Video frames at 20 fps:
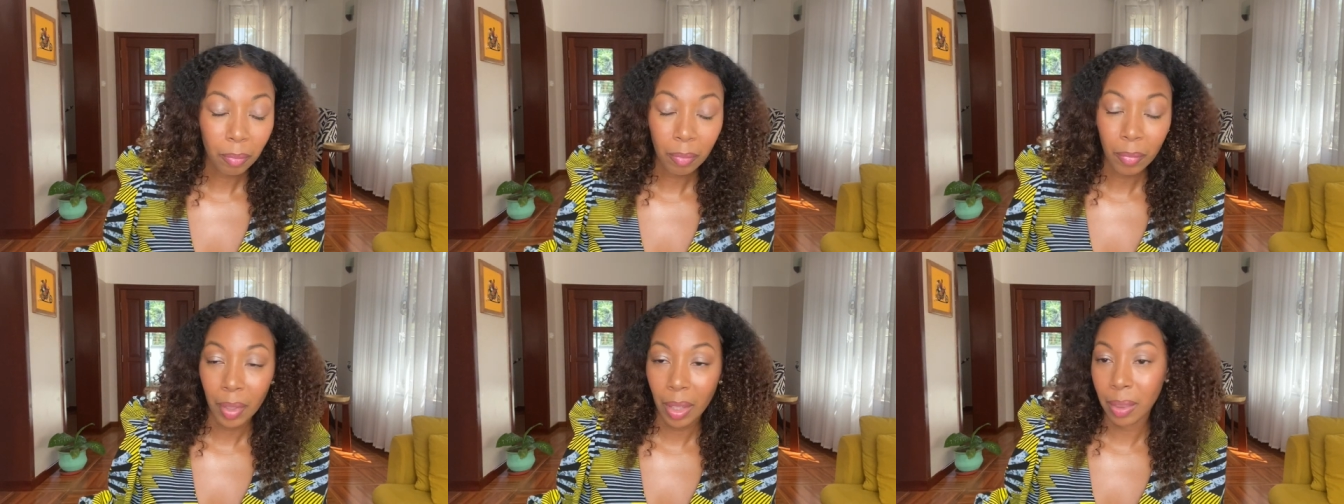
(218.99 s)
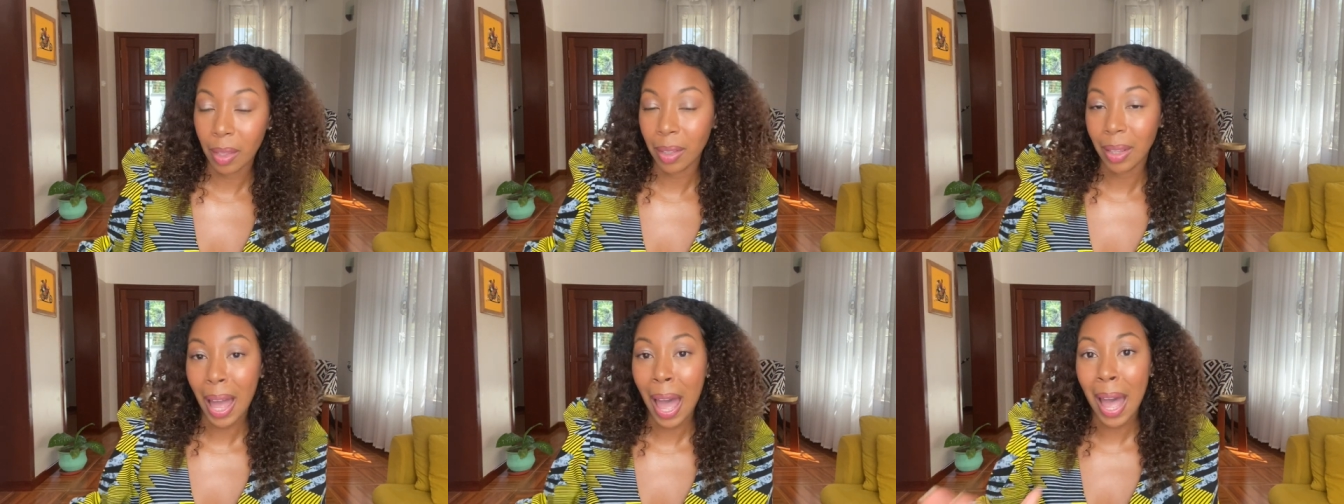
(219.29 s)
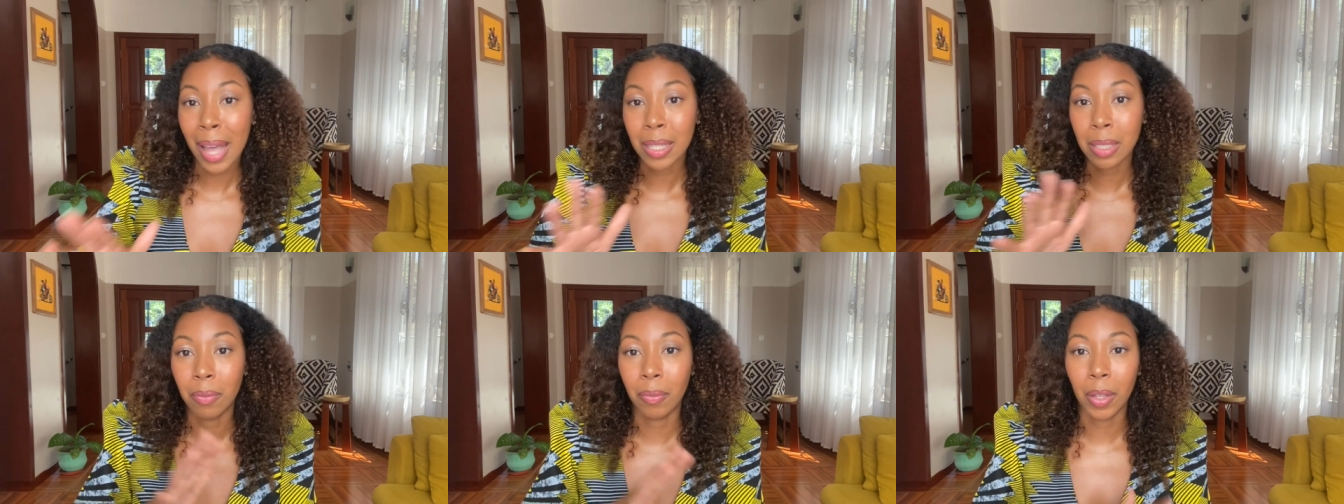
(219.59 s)
the
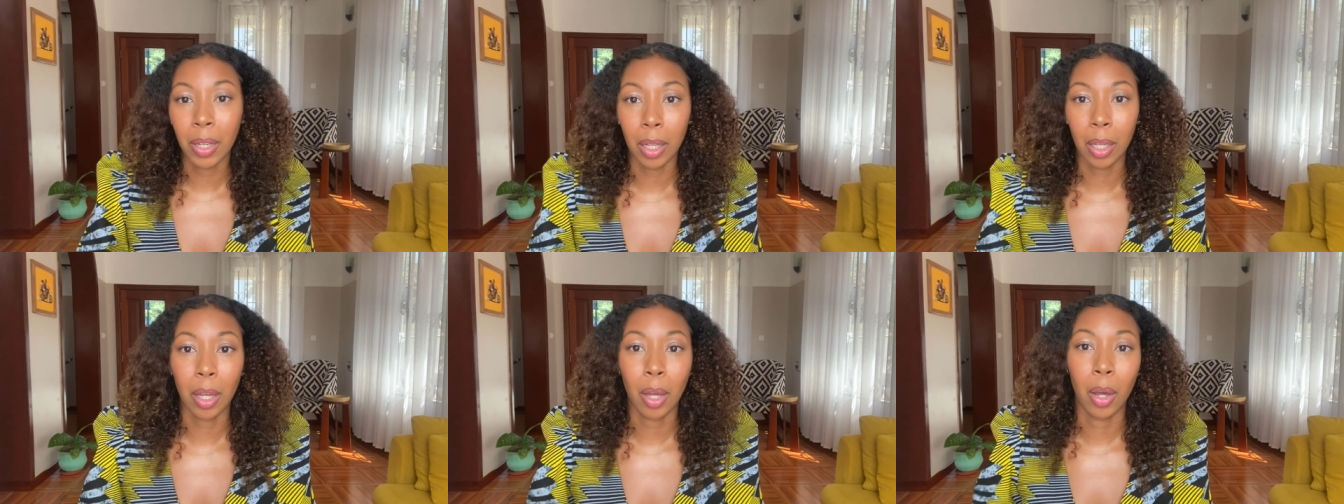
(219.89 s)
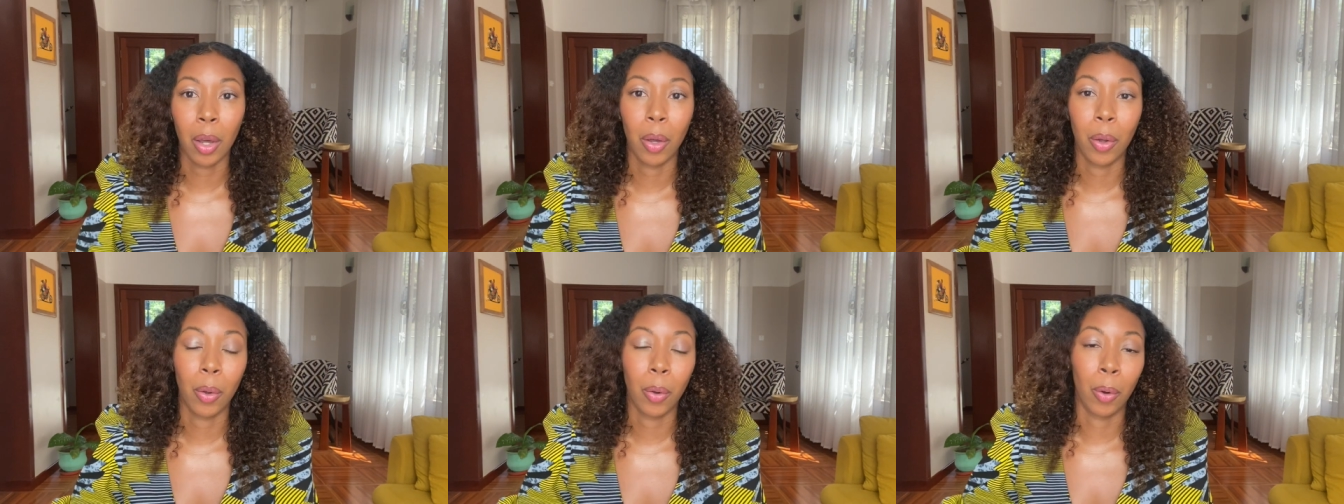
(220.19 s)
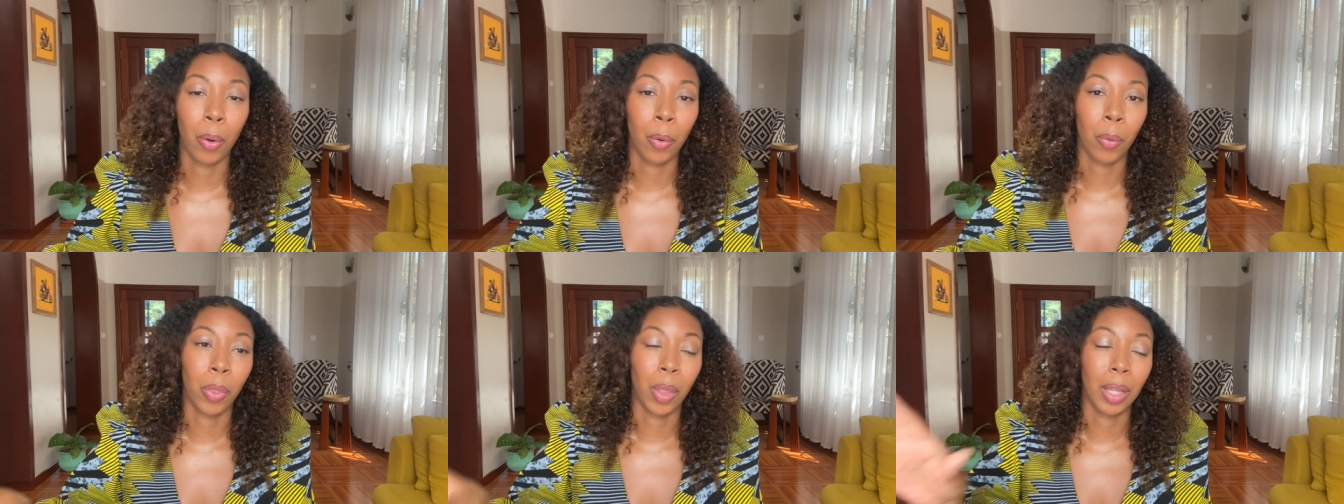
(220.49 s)
last
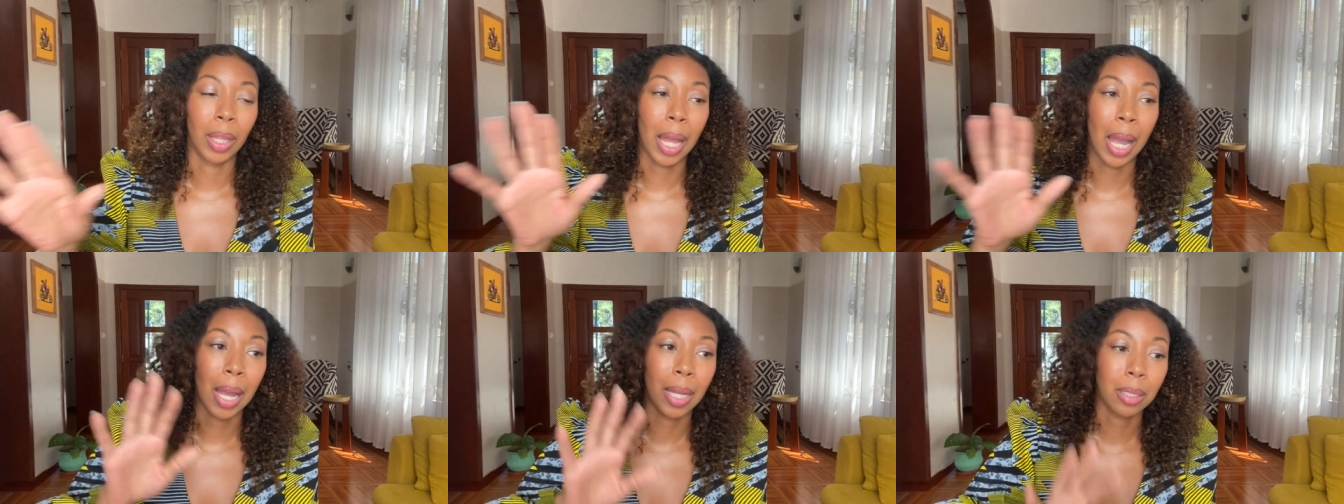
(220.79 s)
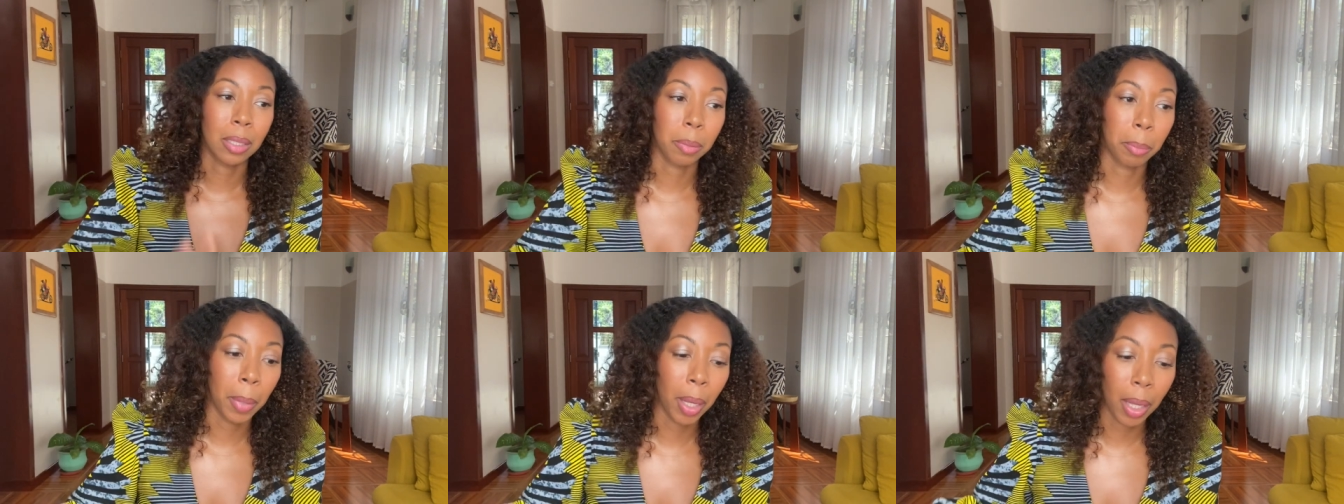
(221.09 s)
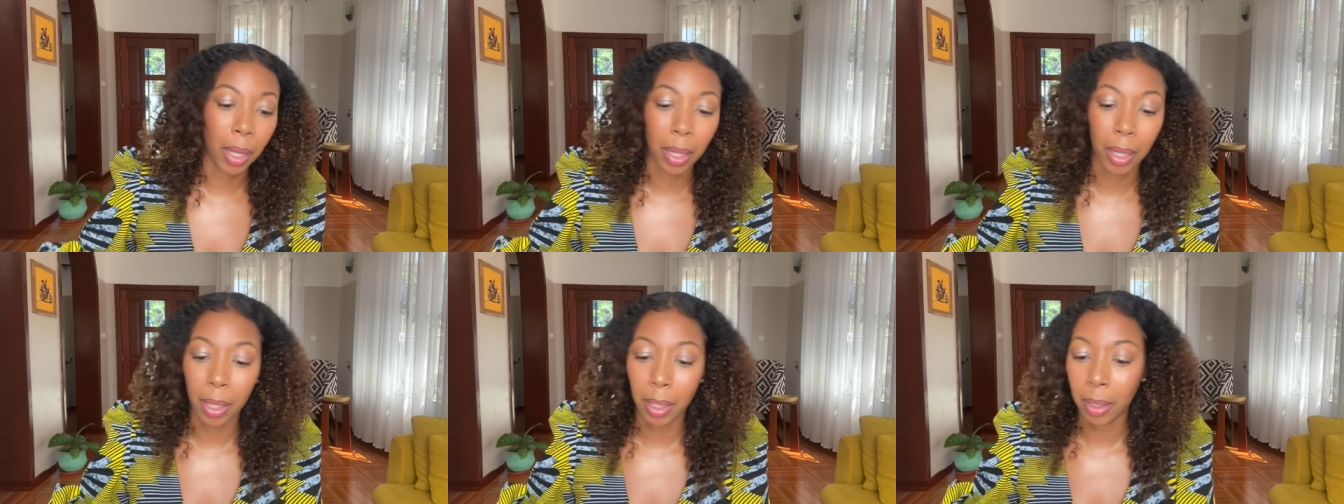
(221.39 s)
video, the last
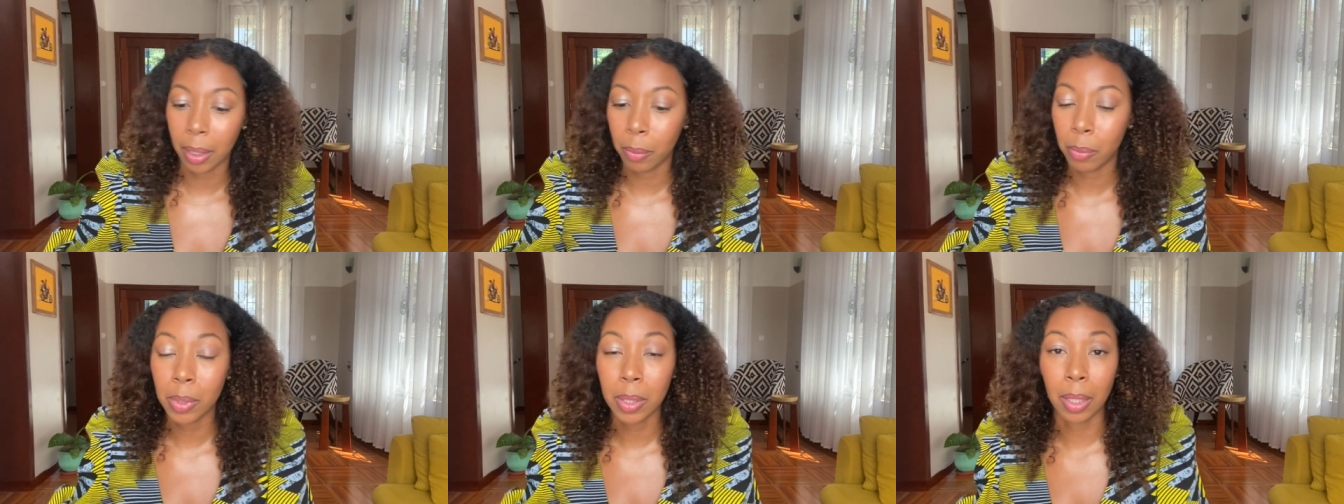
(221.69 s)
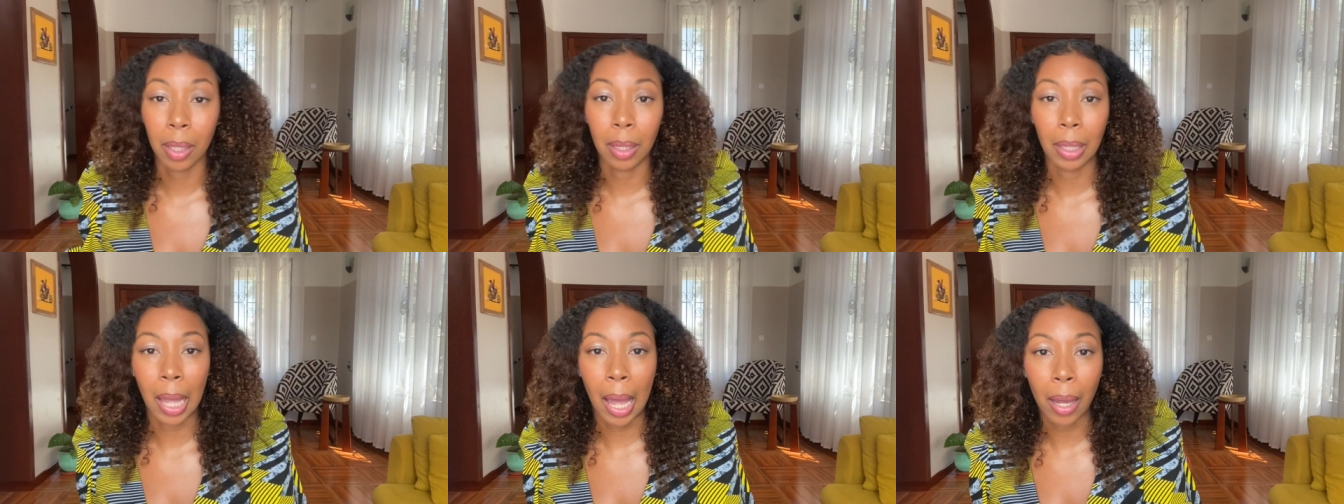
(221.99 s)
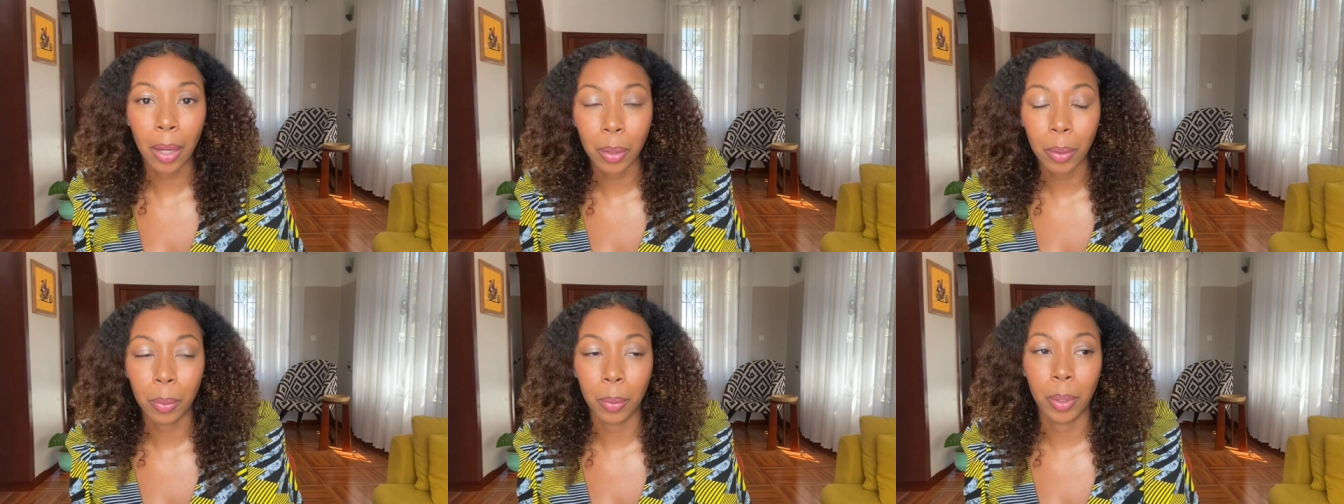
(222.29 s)
month. There was a
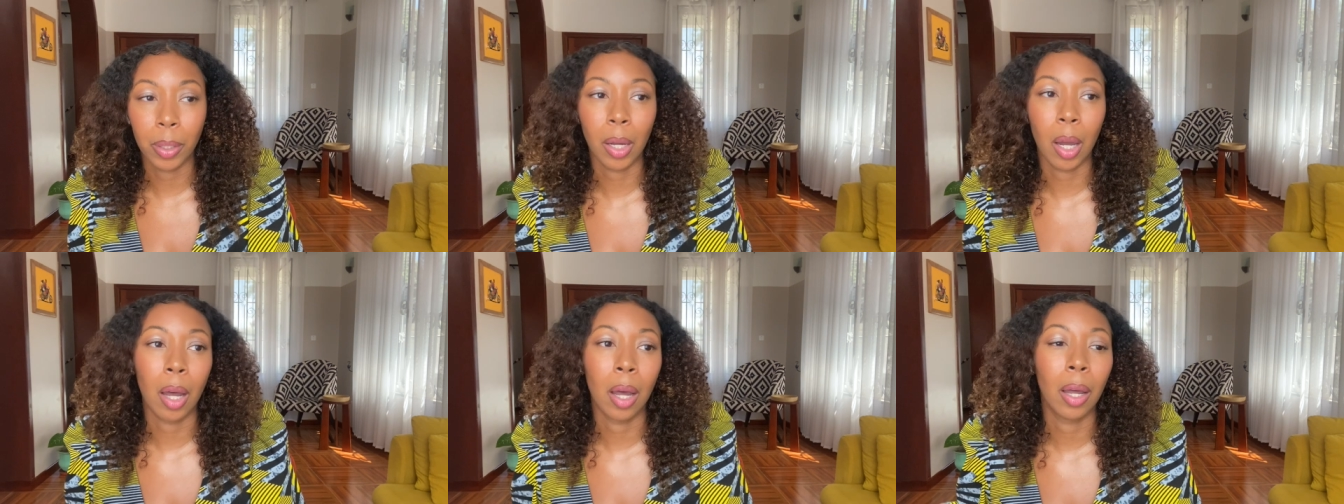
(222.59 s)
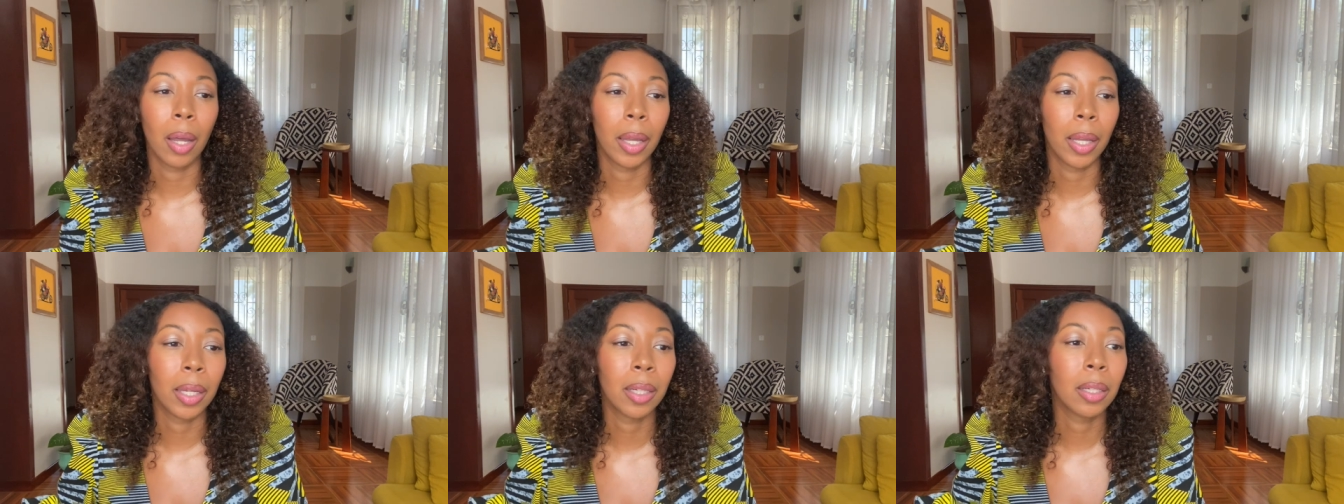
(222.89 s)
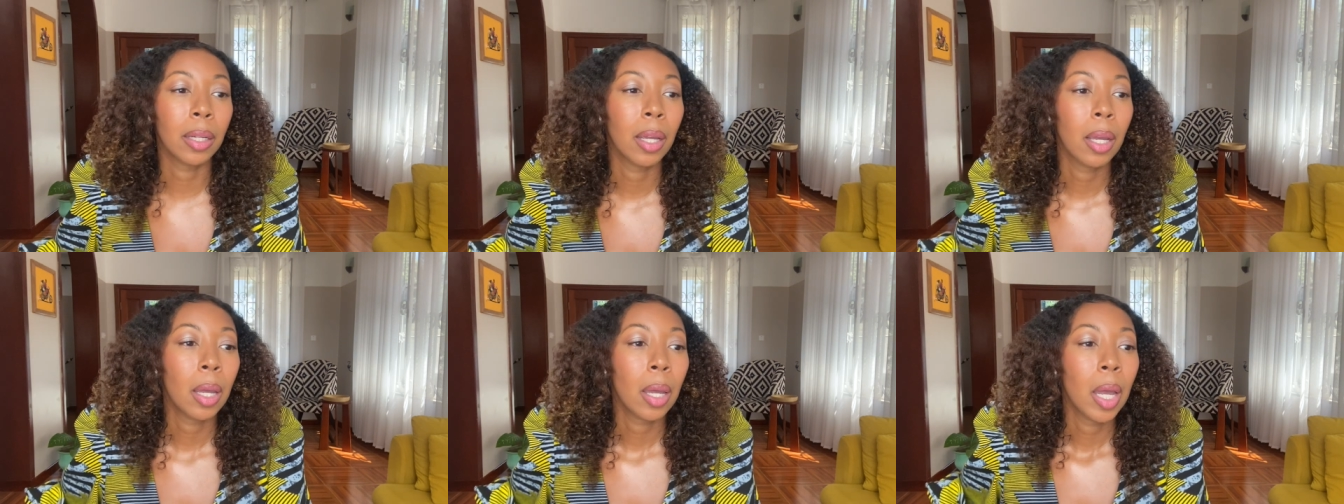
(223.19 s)
lot going on.